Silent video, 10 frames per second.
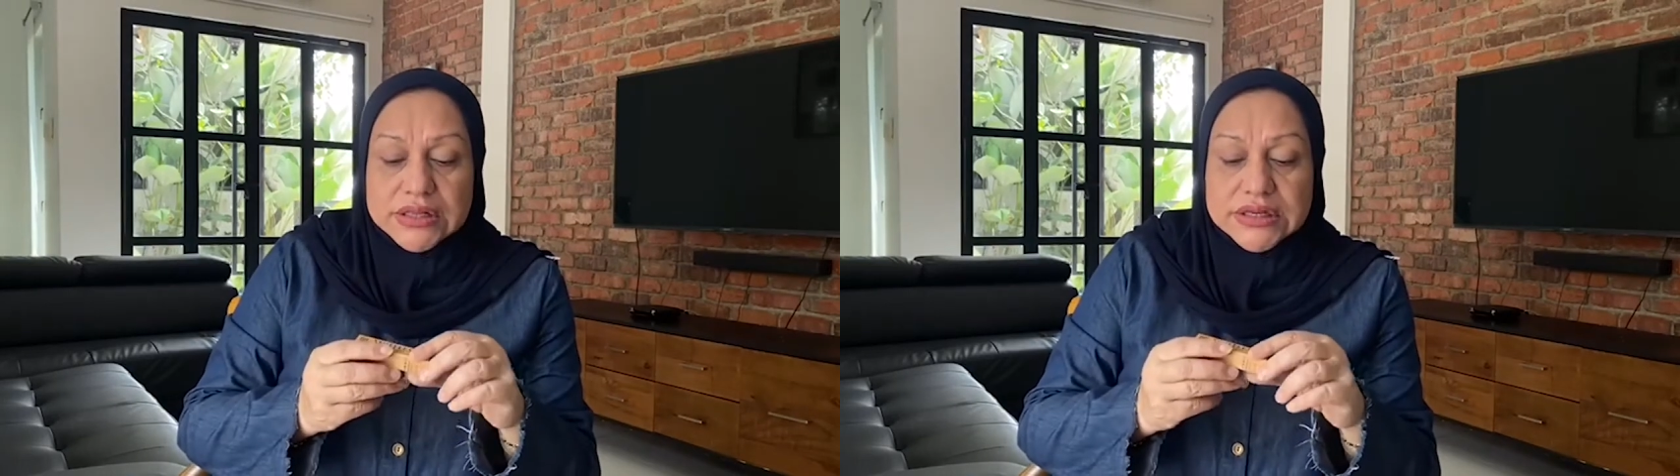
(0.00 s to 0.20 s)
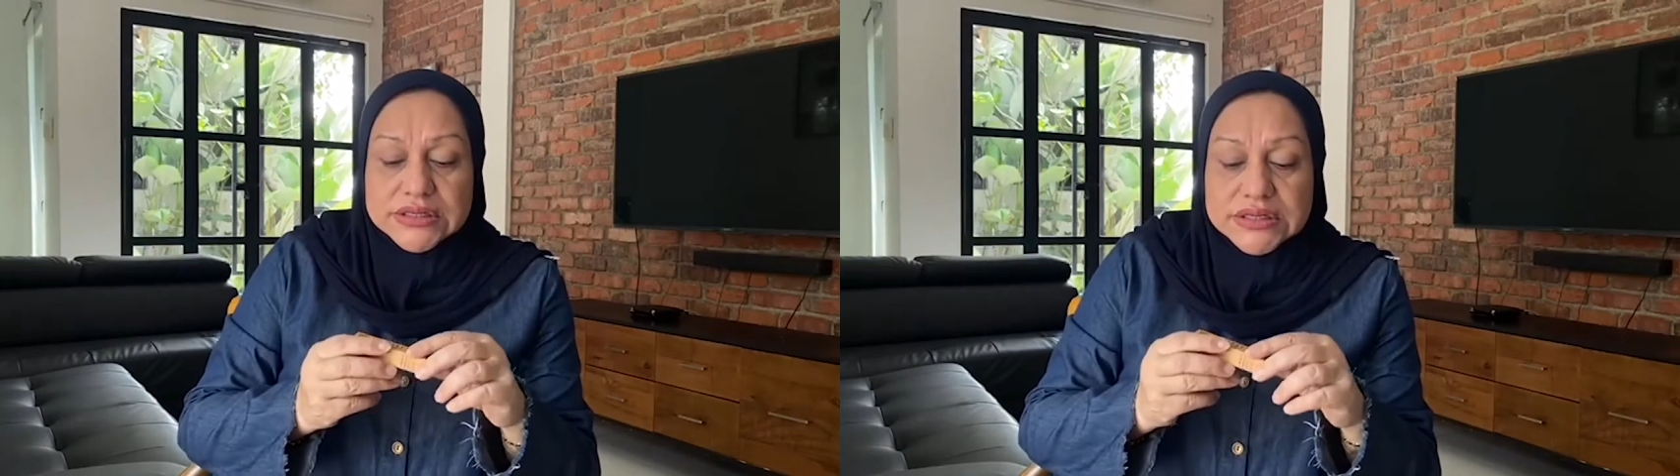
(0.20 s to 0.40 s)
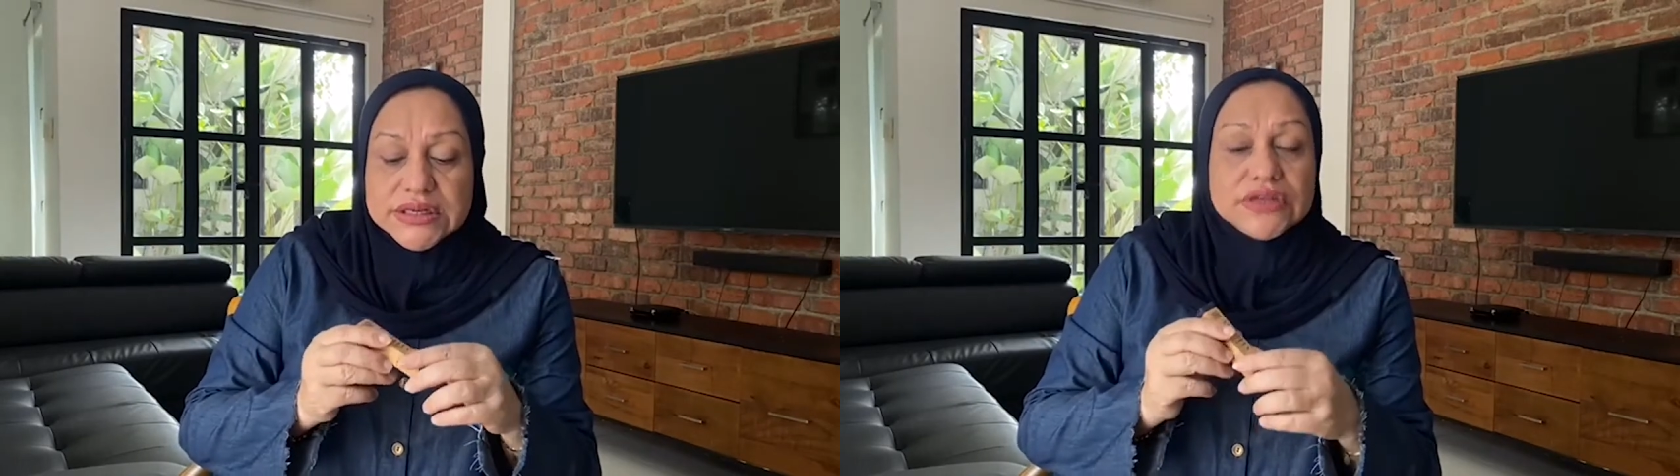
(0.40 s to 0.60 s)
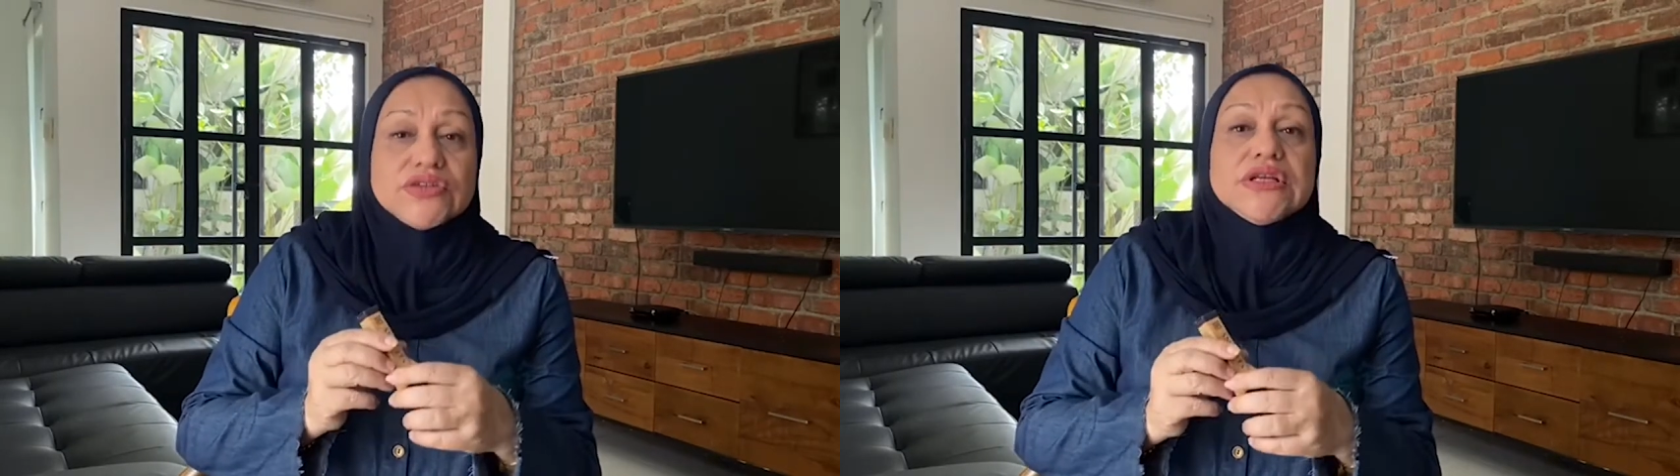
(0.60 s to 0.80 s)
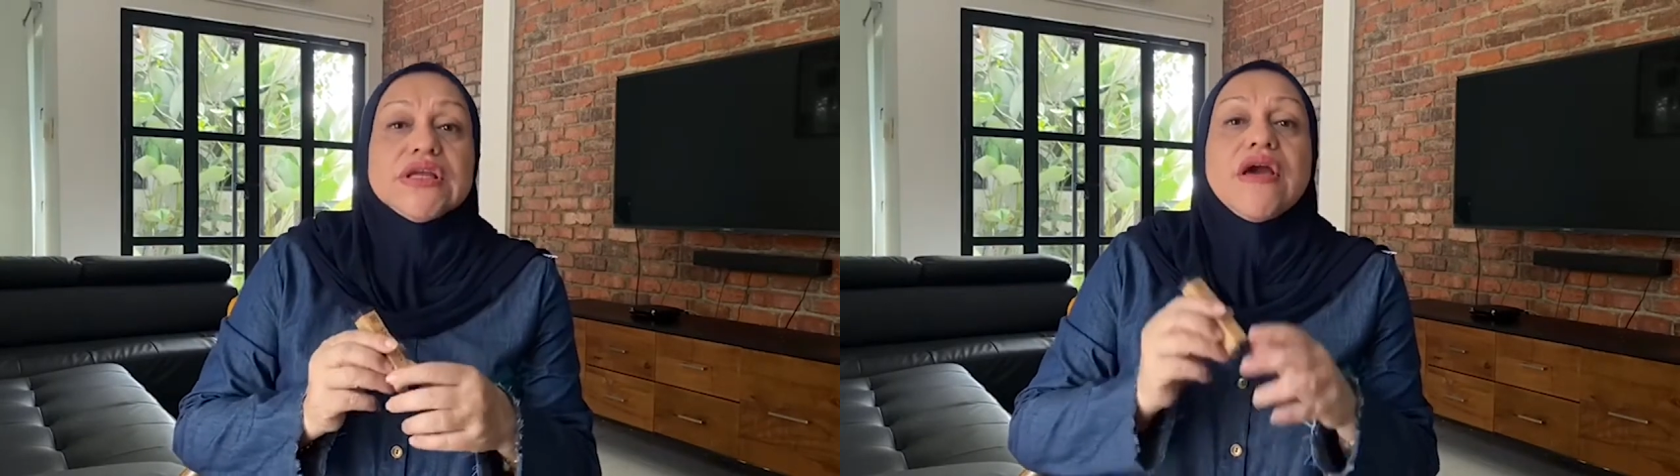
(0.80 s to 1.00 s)
this is
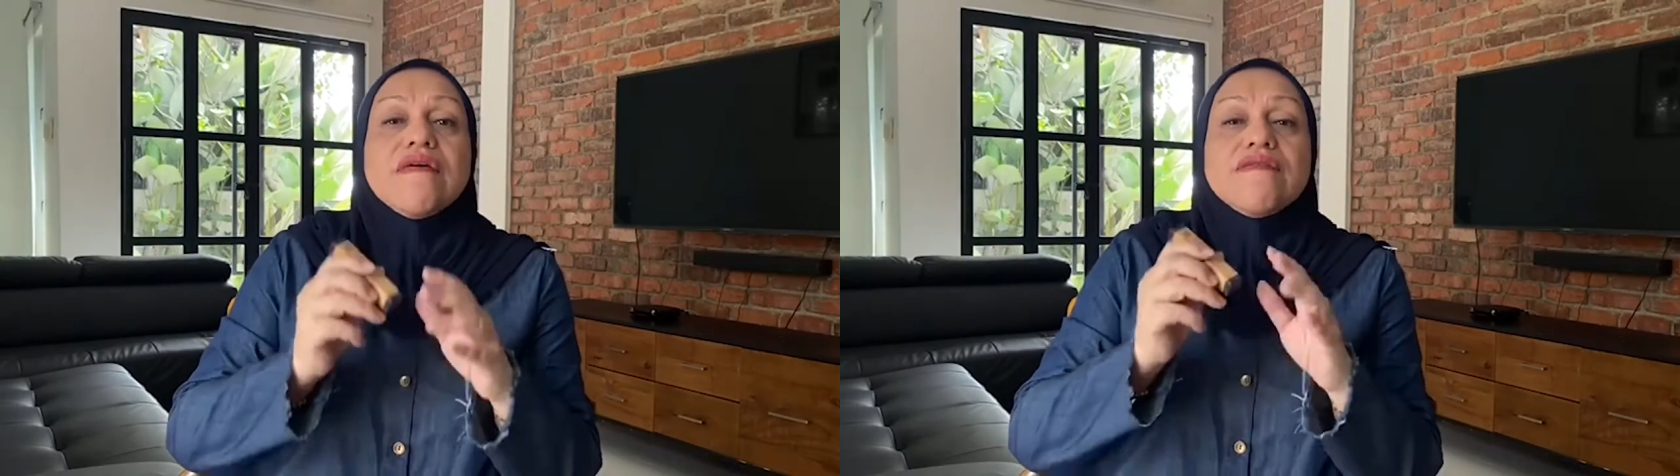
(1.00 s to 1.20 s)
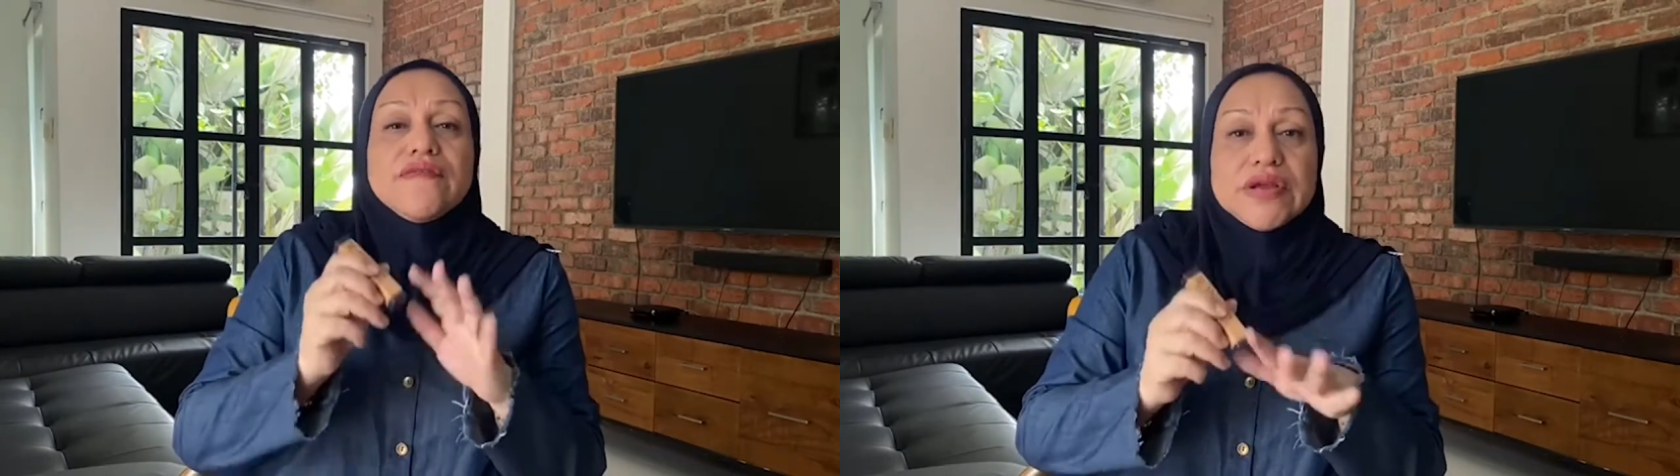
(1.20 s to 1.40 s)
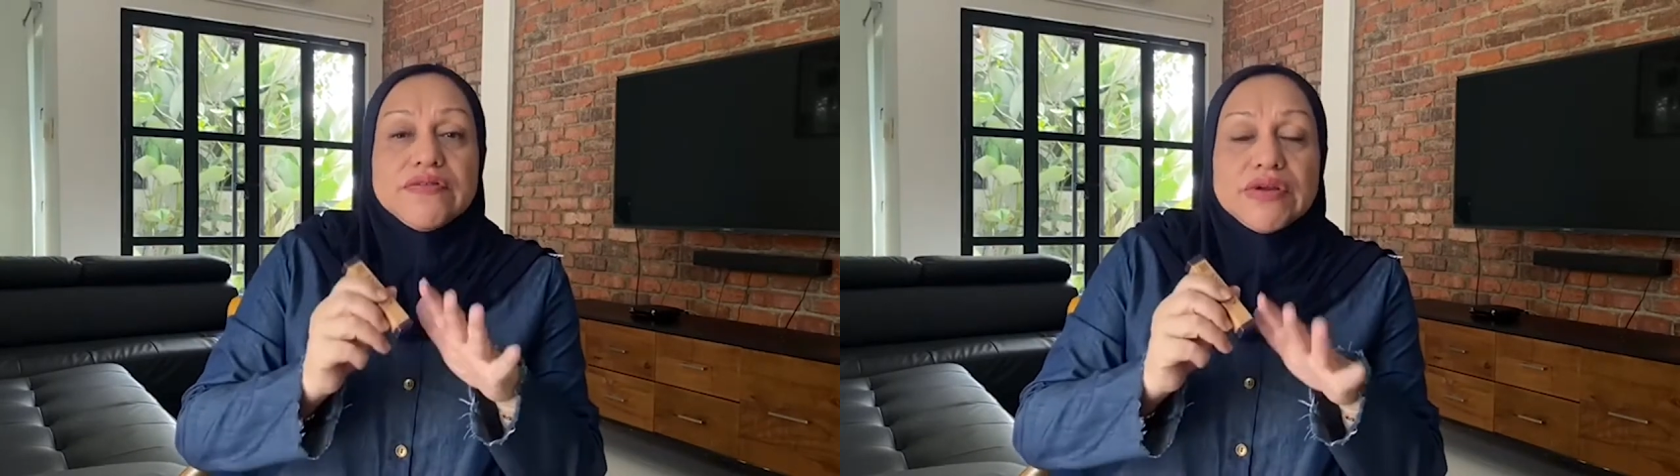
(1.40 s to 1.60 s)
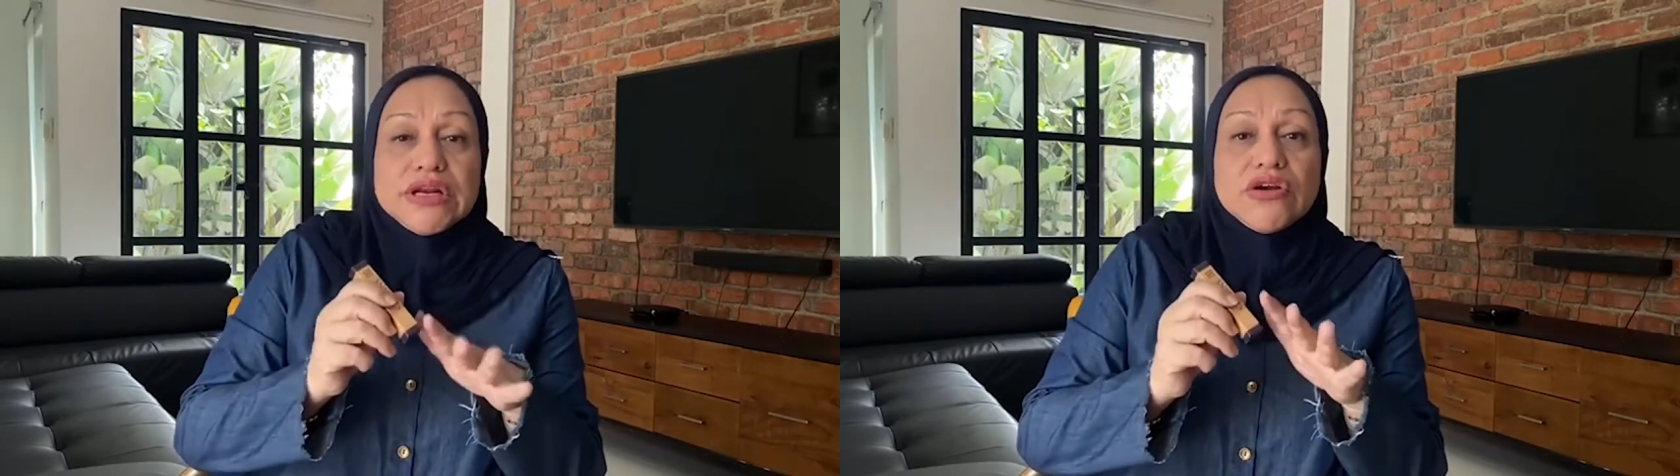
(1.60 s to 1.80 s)
actually a very